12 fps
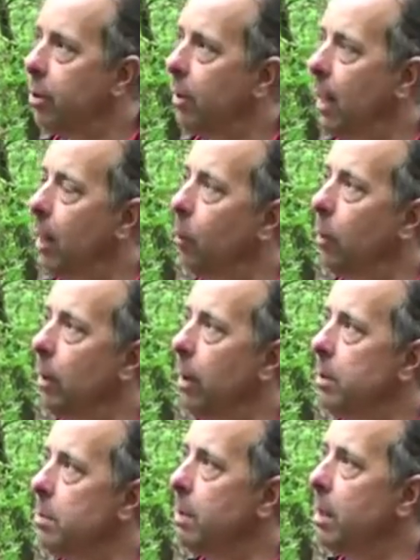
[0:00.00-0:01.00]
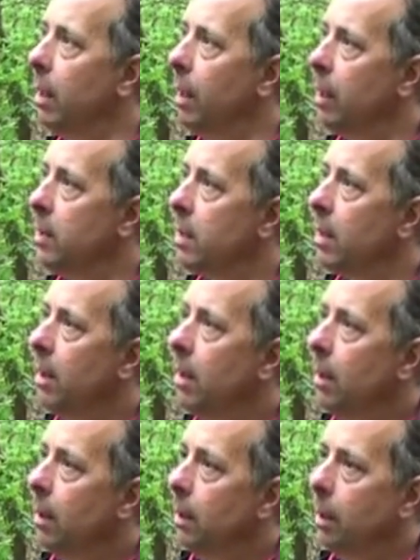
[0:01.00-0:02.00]
And that was because
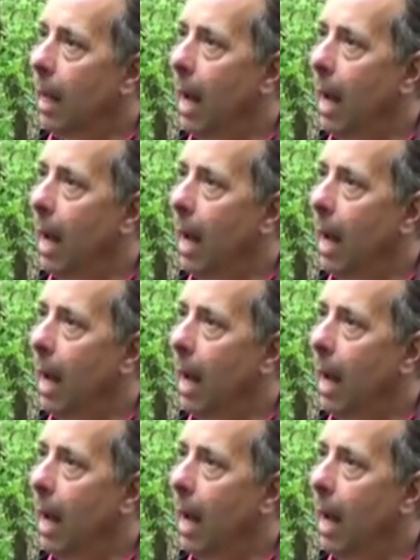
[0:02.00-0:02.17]
the